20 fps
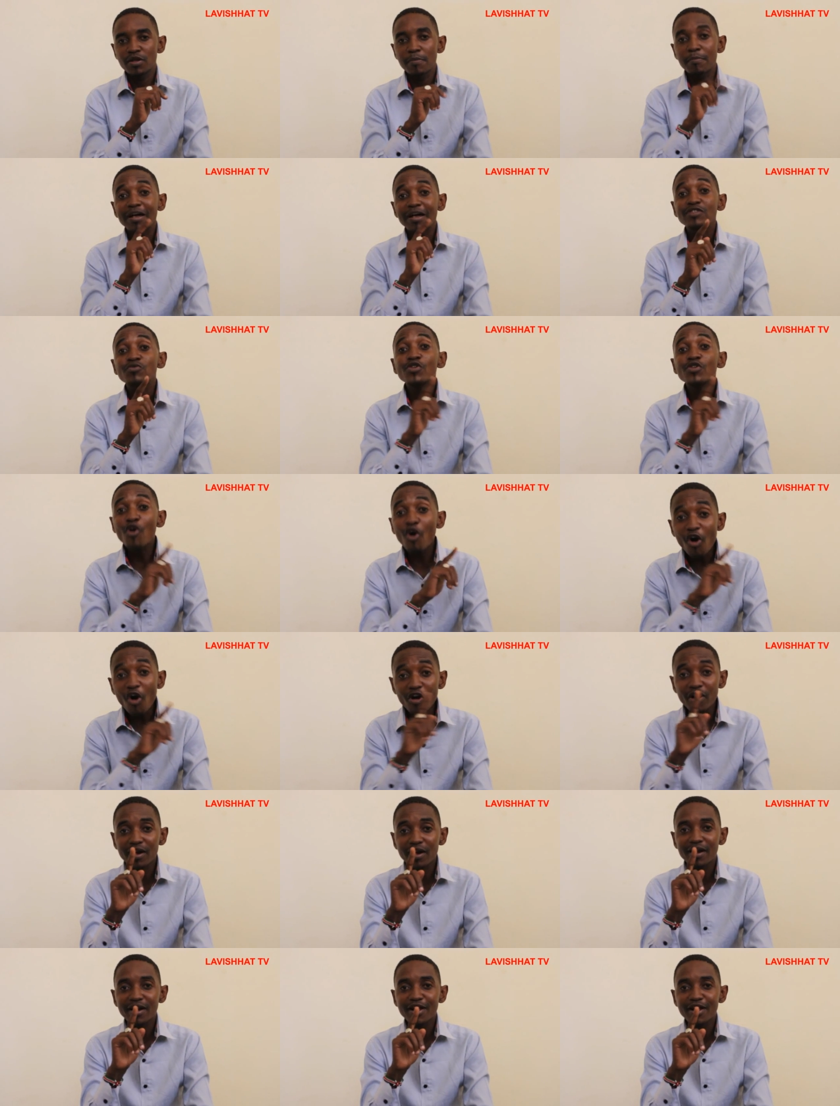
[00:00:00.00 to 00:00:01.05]
But we
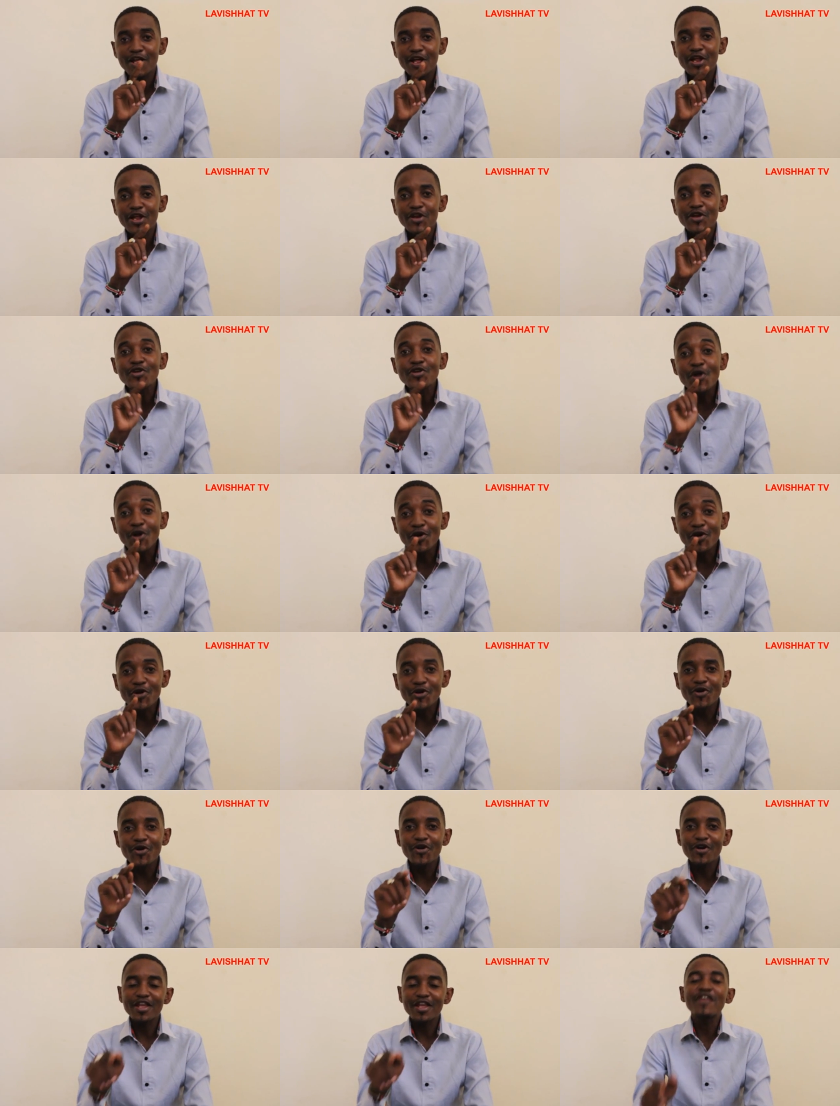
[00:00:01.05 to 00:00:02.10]
all don't
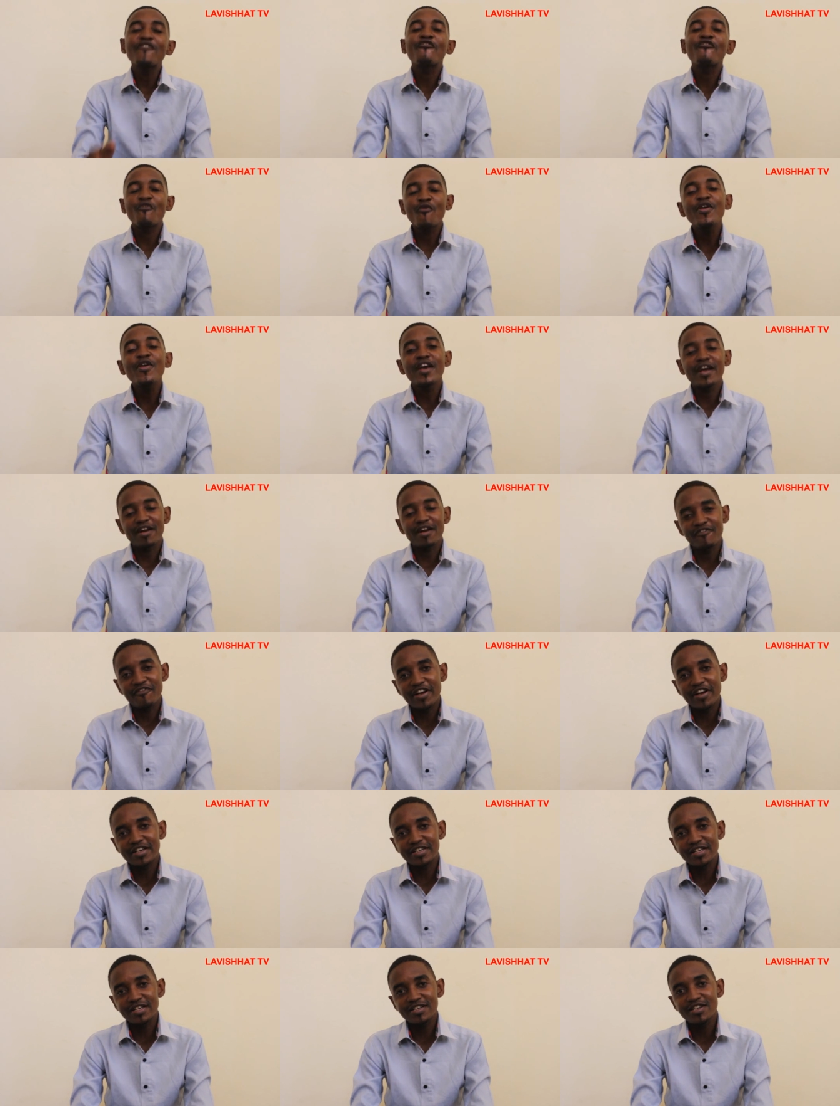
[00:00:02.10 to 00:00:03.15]
know if we are
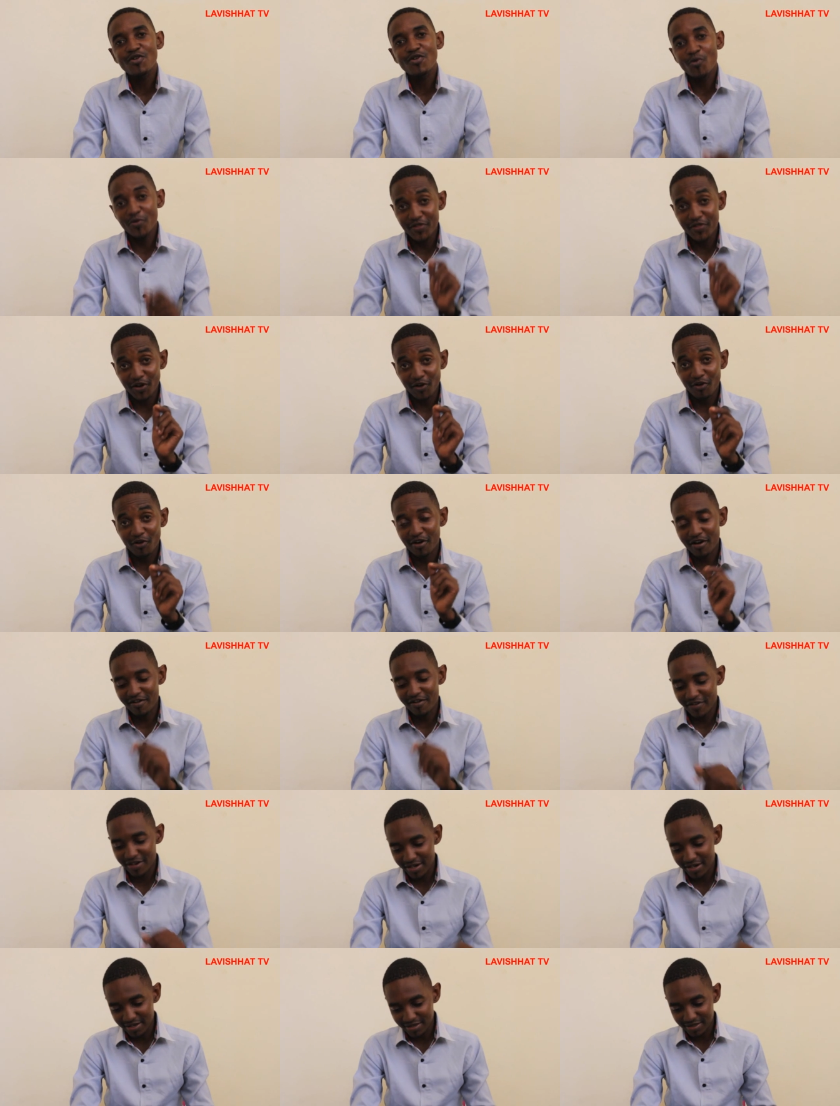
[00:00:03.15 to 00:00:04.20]
affected with the
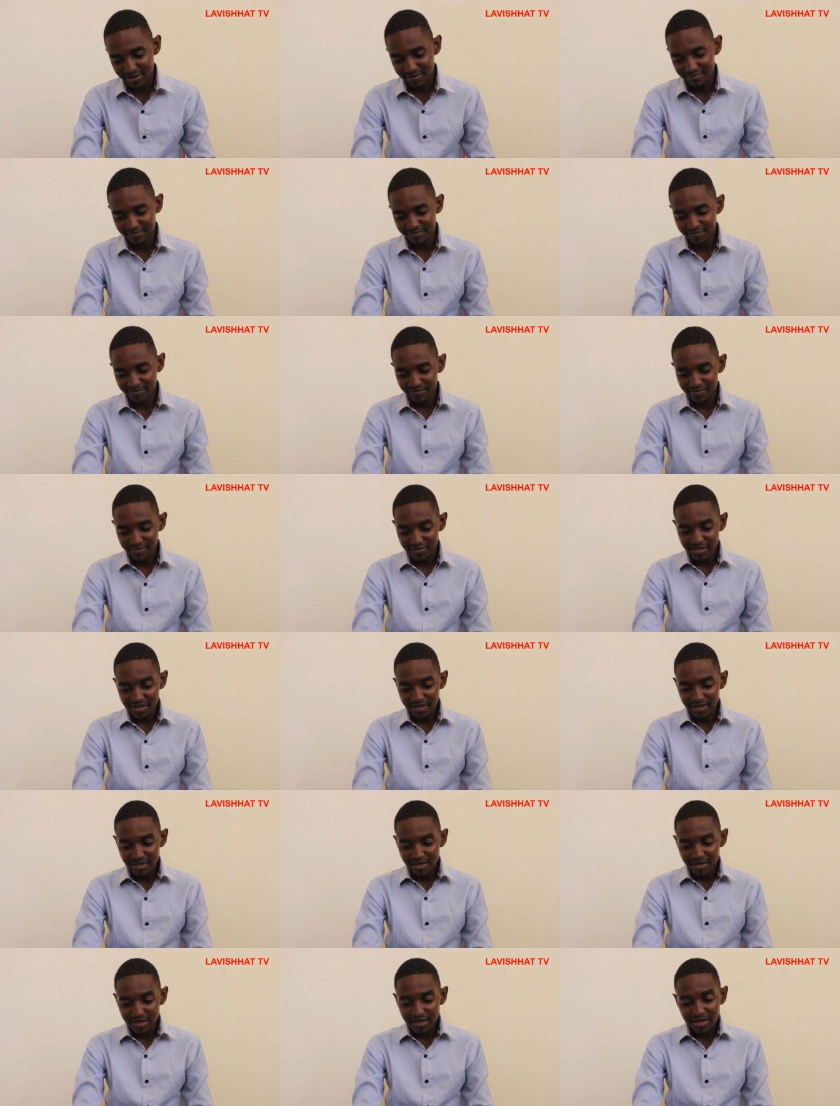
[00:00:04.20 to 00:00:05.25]
coronavirus.
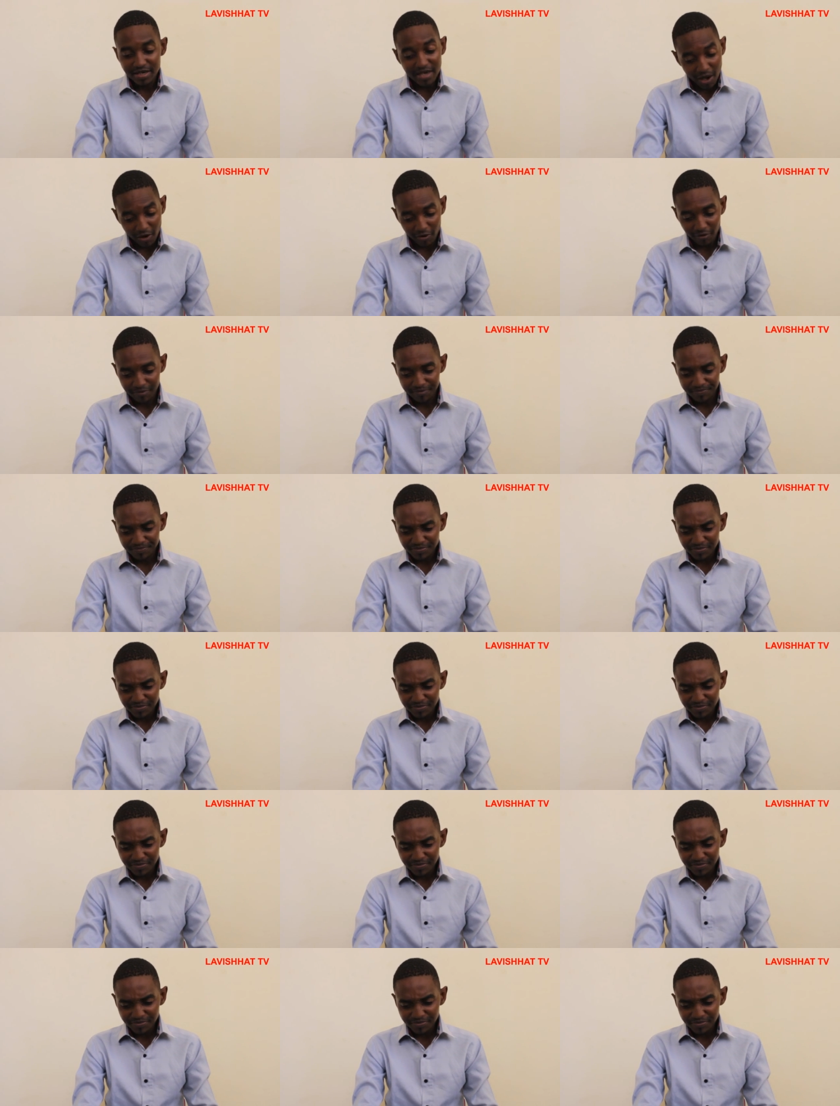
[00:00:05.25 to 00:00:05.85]
Now,